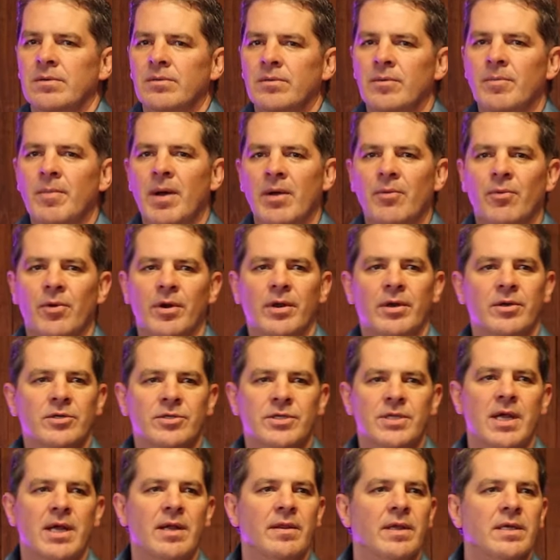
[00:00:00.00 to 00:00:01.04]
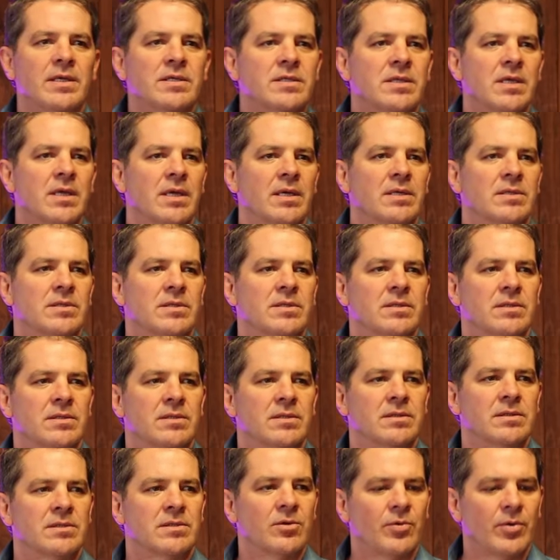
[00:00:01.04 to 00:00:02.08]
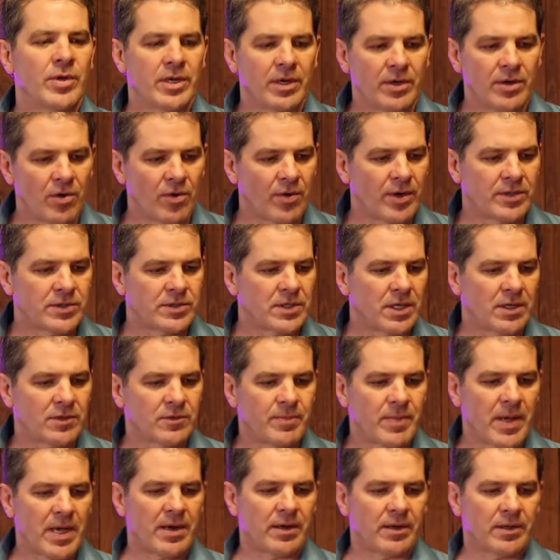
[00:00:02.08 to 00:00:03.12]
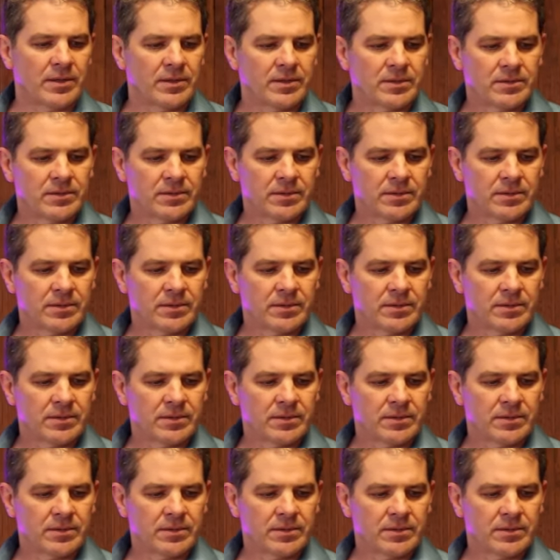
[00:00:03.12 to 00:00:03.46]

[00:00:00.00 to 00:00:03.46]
We might want to understand these things so we can know ourselves better.